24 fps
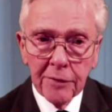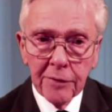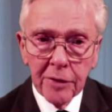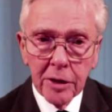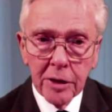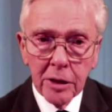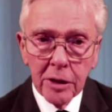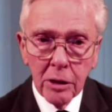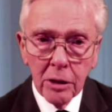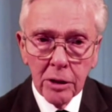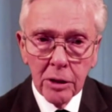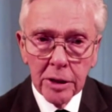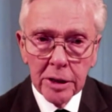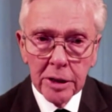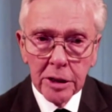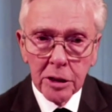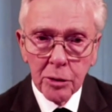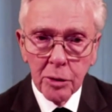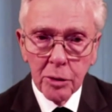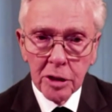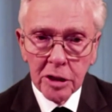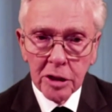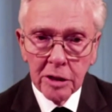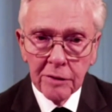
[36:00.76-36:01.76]
David
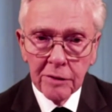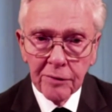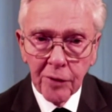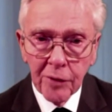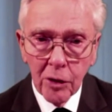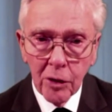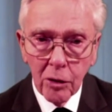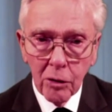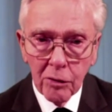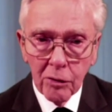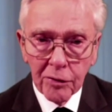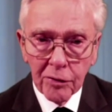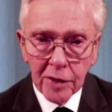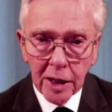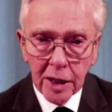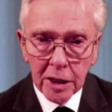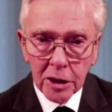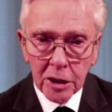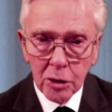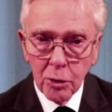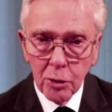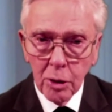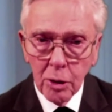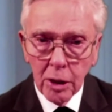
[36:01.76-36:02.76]
Collins, was involved
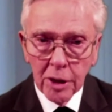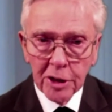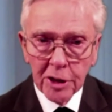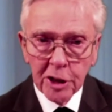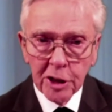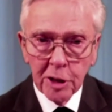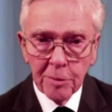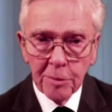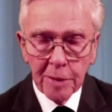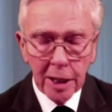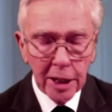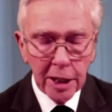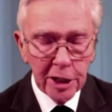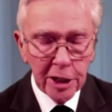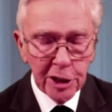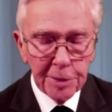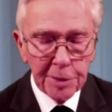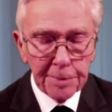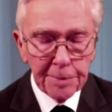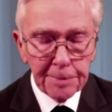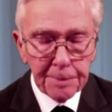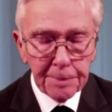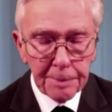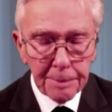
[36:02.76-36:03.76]
as quality
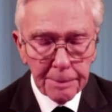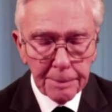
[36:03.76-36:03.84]
manager.